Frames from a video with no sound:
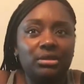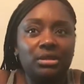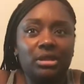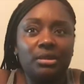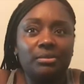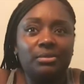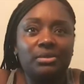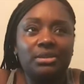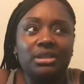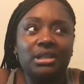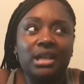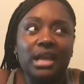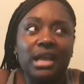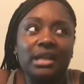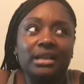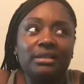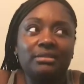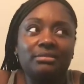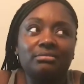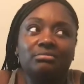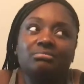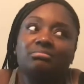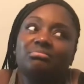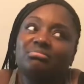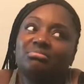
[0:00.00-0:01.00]
it was like,
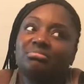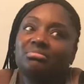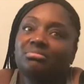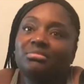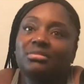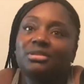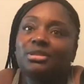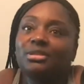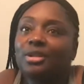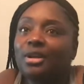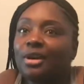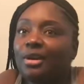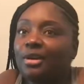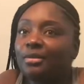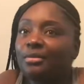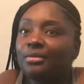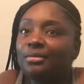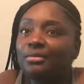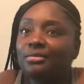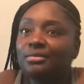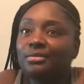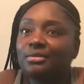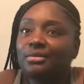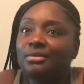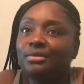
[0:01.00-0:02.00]
you know,
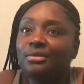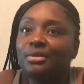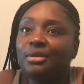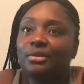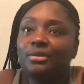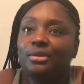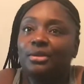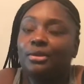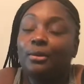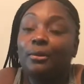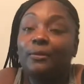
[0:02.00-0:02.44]
you